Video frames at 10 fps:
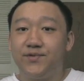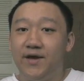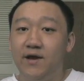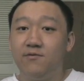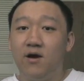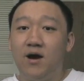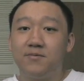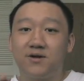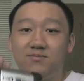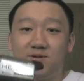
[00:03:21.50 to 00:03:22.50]

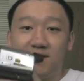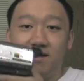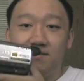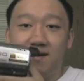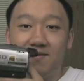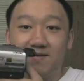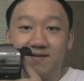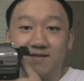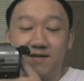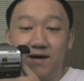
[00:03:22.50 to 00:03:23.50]
A-Rob complained about
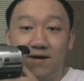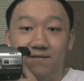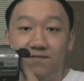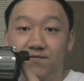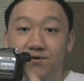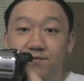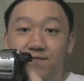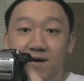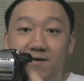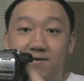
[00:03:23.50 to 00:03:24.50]
this
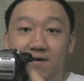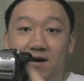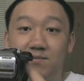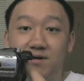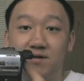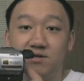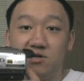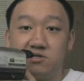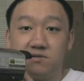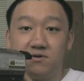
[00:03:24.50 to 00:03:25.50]
viewfinder not being
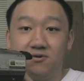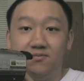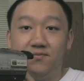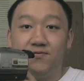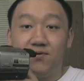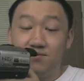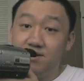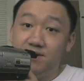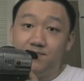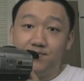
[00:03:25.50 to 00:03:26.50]
adjustable. For
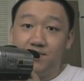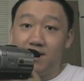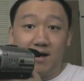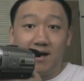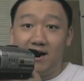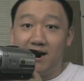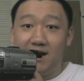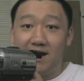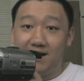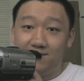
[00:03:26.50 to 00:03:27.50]
me,
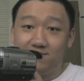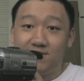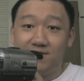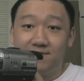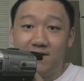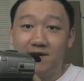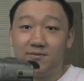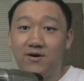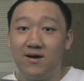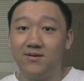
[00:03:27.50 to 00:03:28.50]
I don't really find a
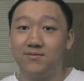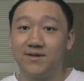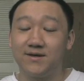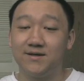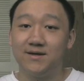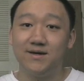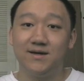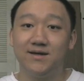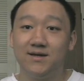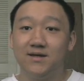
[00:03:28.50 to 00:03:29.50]
problem with it.